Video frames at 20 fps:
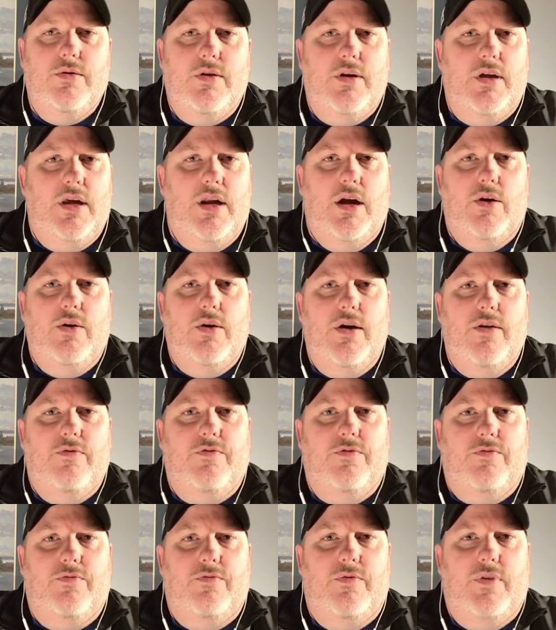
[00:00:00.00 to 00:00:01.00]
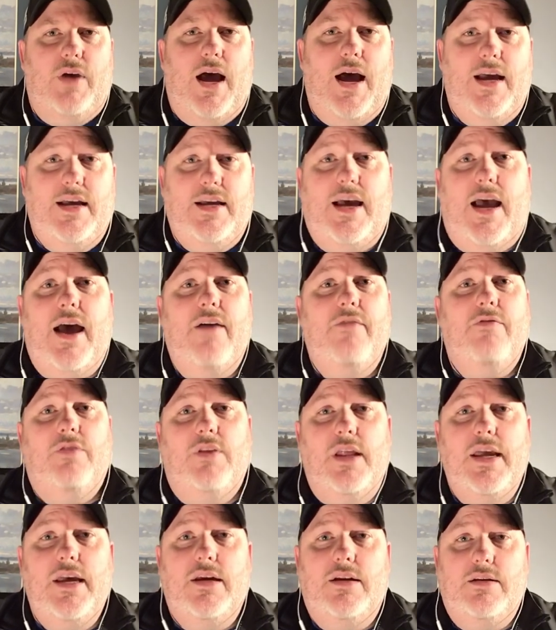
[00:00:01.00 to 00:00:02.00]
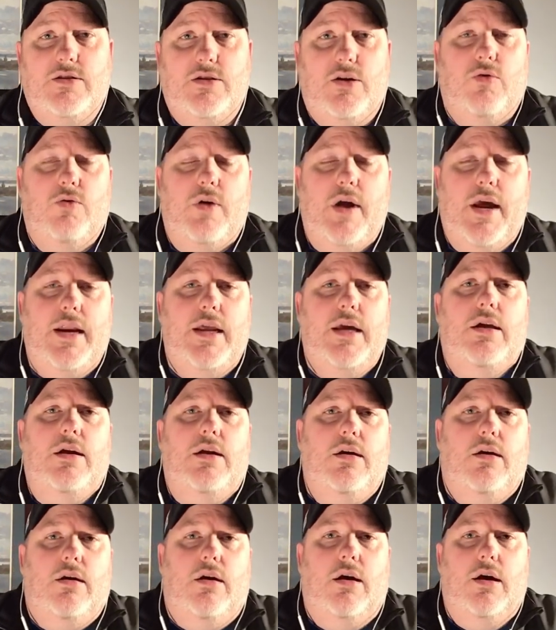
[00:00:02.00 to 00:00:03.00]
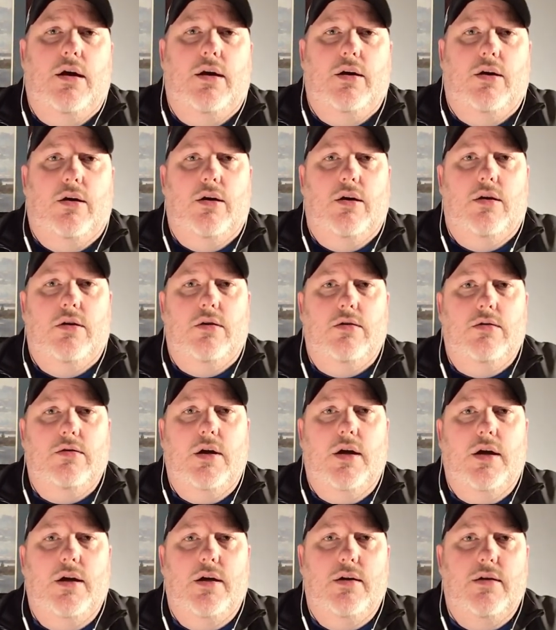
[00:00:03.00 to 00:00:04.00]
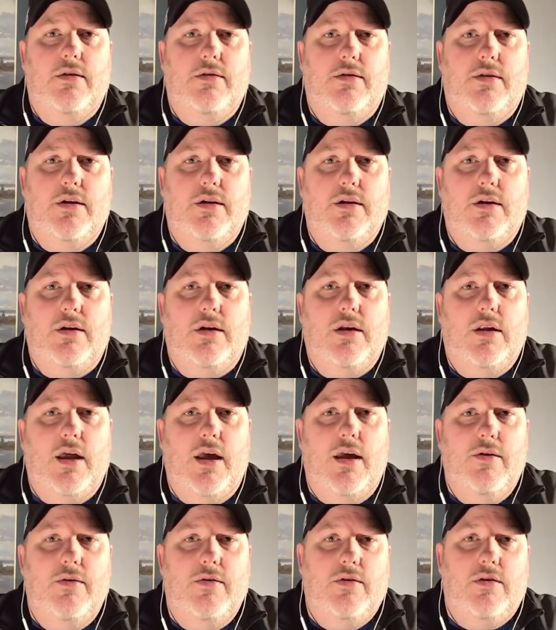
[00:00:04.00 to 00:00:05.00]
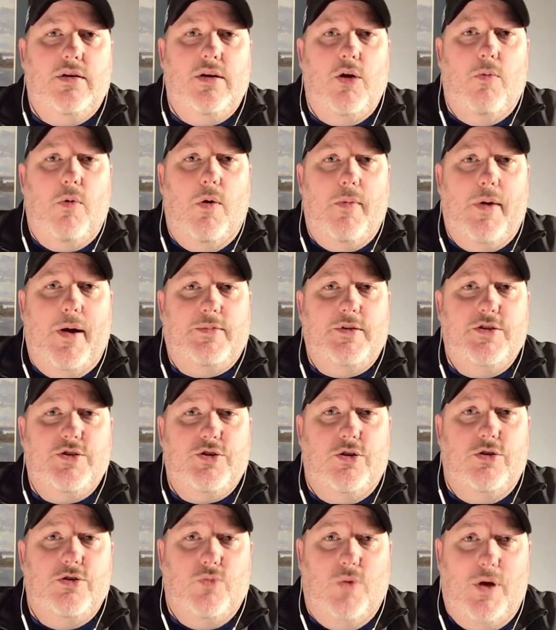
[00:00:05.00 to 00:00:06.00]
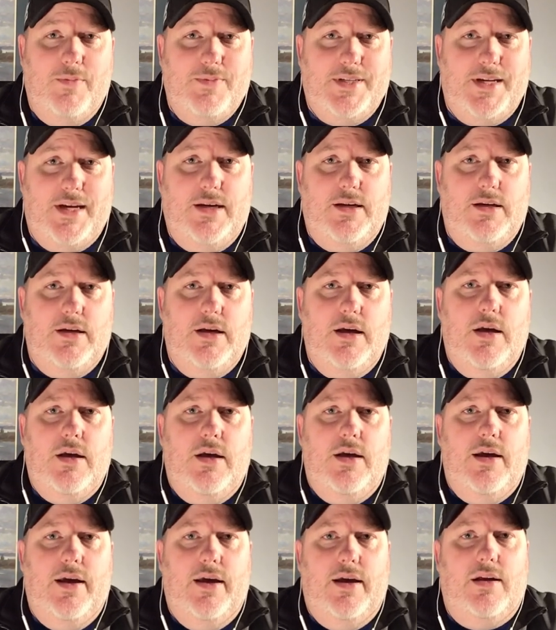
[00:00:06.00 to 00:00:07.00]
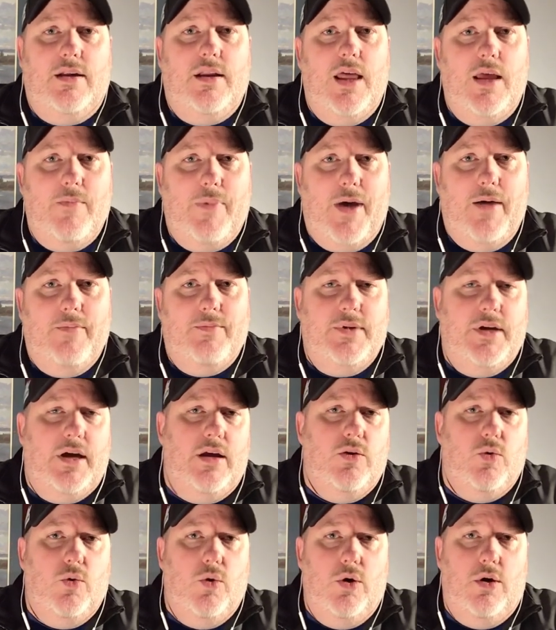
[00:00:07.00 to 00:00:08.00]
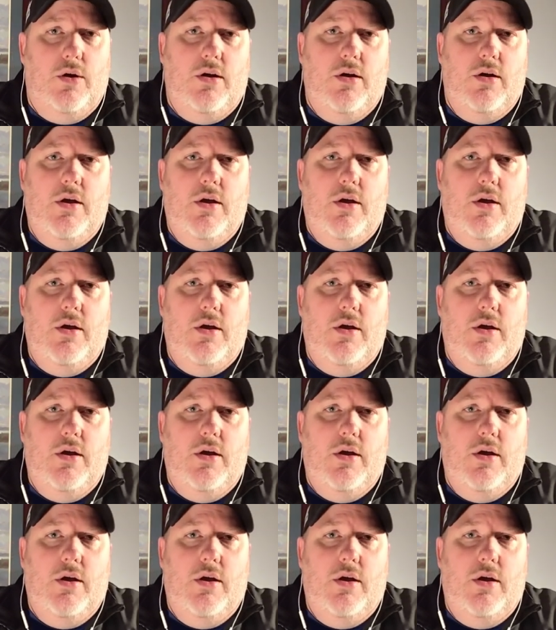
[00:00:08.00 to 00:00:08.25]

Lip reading: if I have links already on the Claycomo Baptist Church website at claybap.org.